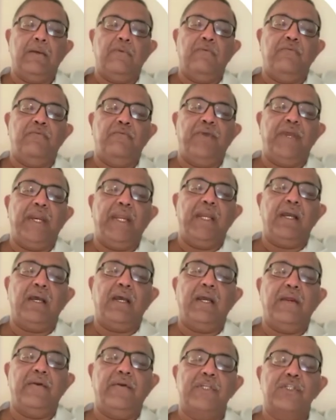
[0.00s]
very
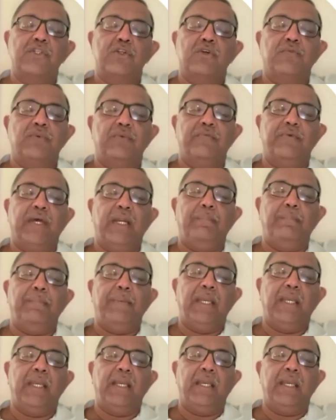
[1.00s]
high risk of
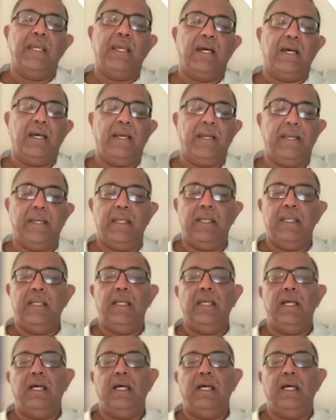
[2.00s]
developing AKI